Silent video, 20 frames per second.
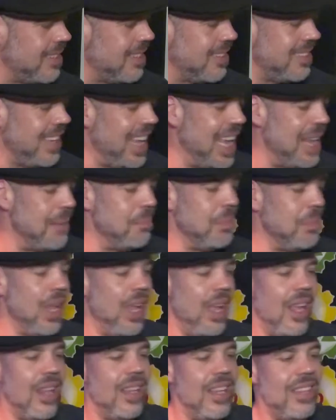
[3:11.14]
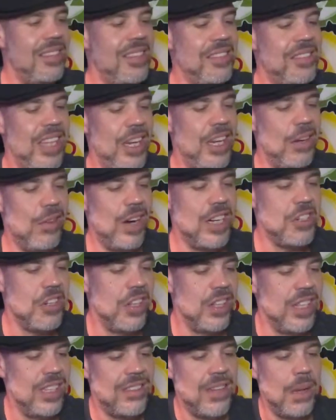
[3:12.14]
is it. This is the
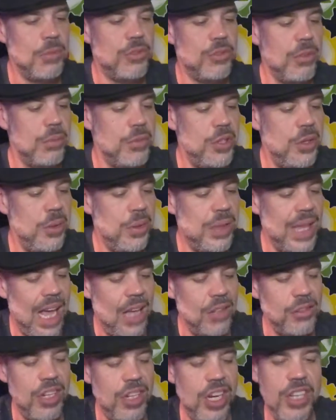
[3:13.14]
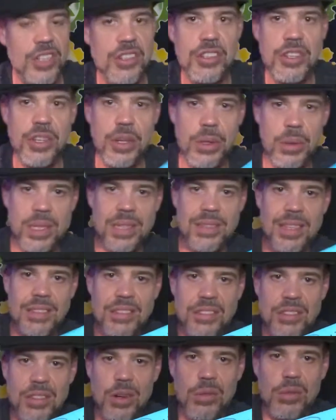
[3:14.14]
original. This comes from 2002. It says
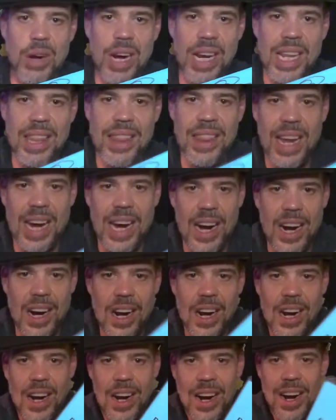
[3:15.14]
so right there.